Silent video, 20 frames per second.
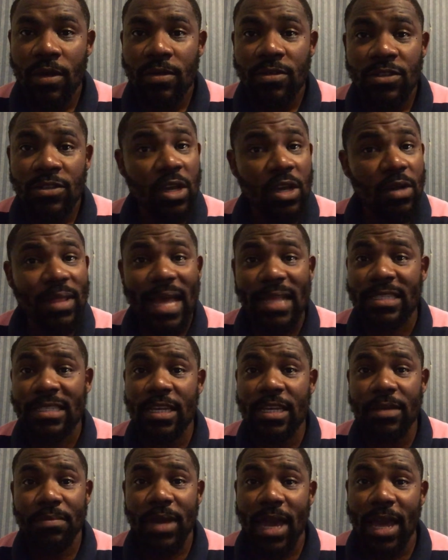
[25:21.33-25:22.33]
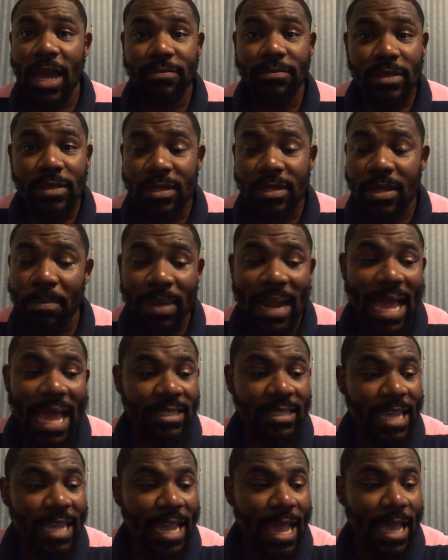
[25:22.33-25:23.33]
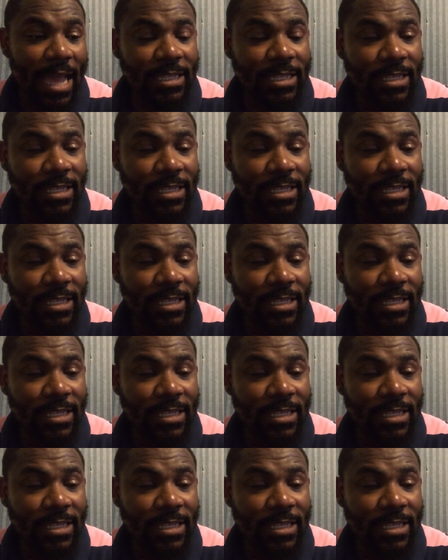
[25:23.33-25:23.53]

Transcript: that's it, man. The black tax,